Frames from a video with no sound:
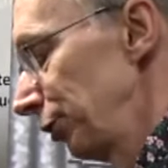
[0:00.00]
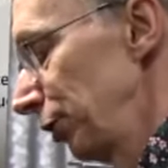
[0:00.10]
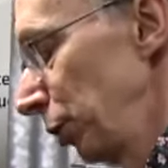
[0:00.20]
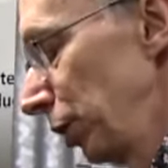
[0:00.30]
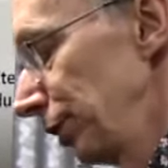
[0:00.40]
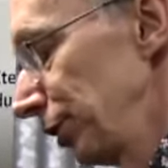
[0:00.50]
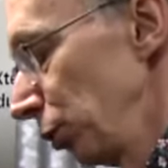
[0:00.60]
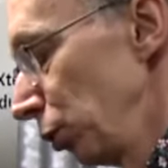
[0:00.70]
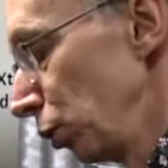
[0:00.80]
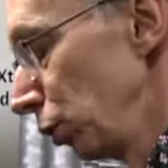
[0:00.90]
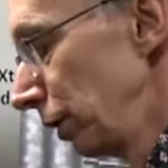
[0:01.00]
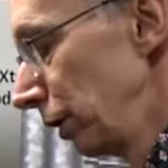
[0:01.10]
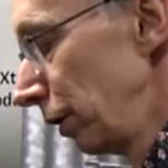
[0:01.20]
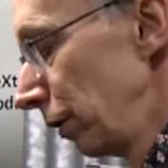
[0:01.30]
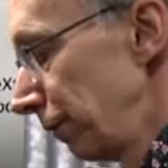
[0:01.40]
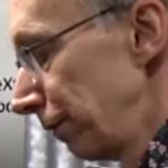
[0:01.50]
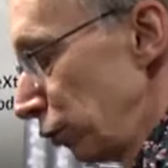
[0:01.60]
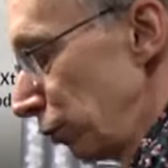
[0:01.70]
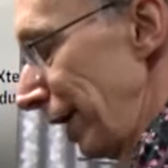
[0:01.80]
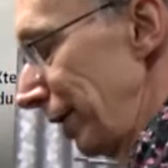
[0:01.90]
so it works at all
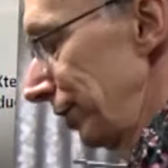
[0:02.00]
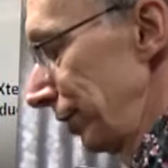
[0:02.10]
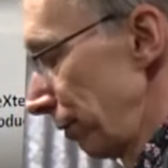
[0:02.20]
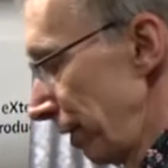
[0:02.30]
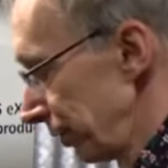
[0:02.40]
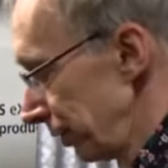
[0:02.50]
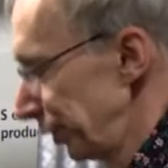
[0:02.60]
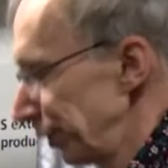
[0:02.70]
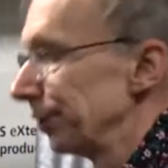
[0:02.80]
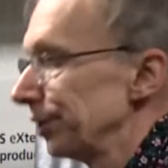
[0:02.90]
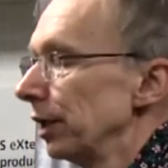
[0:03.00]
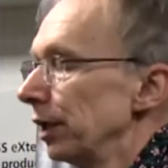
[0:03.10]
formats and resolutions.